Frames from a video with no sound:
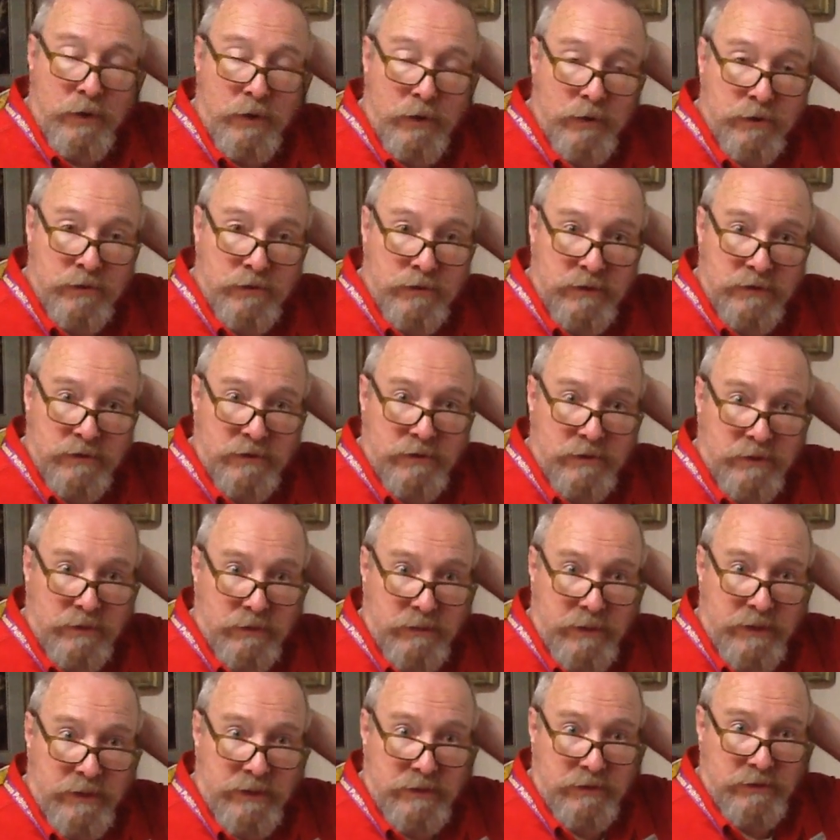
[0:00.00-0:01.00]
those
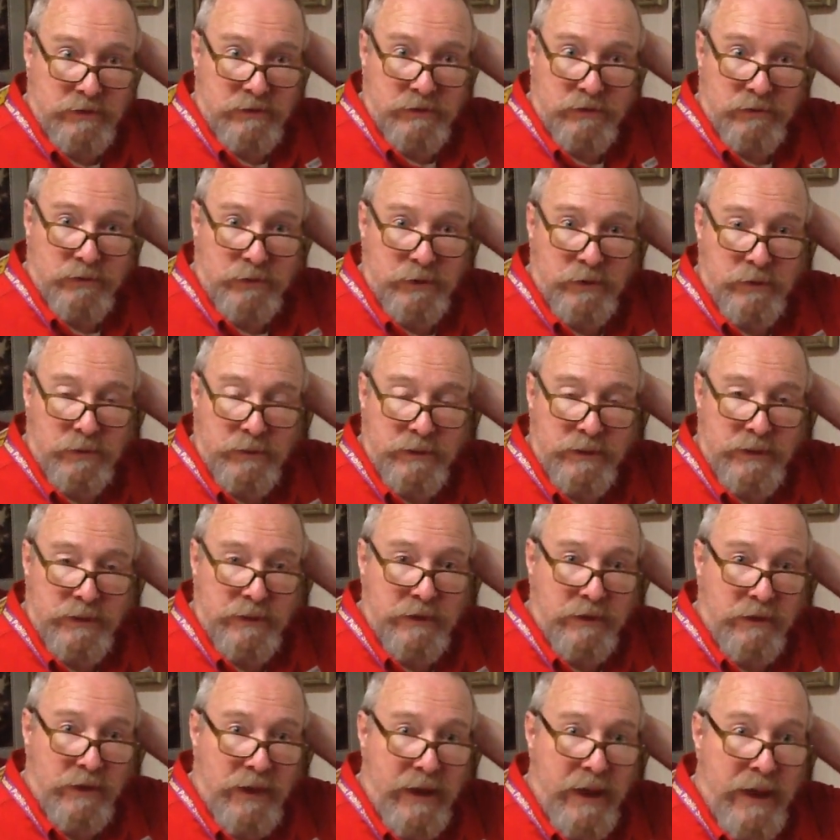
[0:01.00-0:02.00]
considerations frequently in
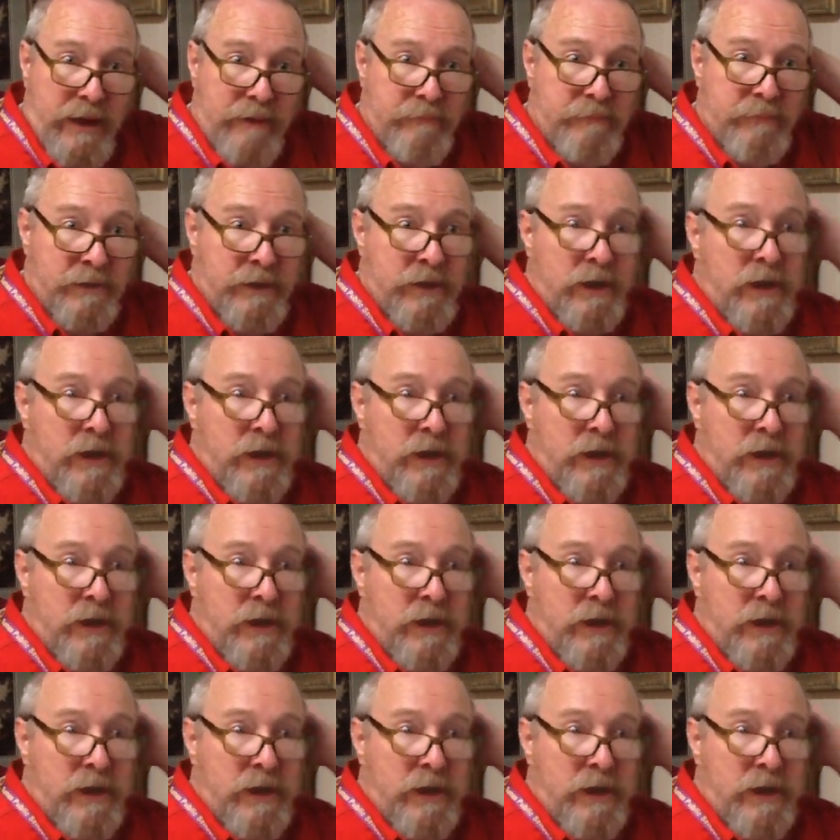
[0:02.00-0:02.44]
the lab.